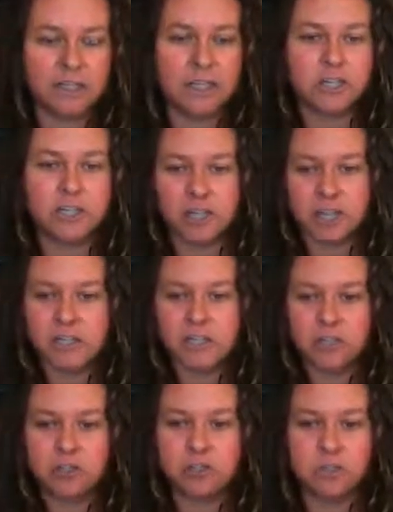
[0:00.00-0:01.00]
They
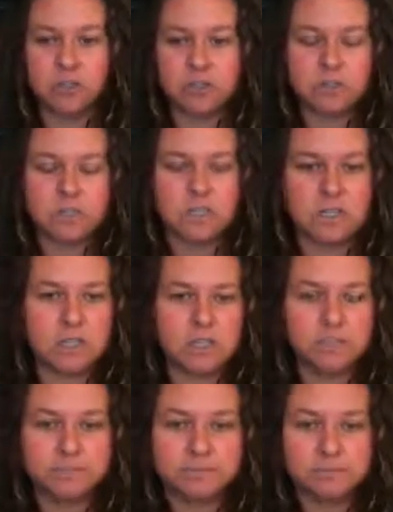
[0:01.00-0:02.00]
just don't
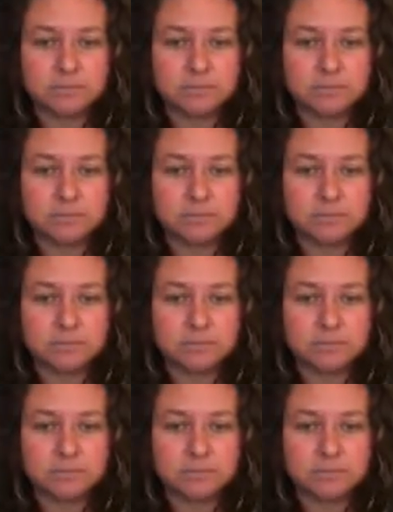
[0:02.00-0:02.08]
need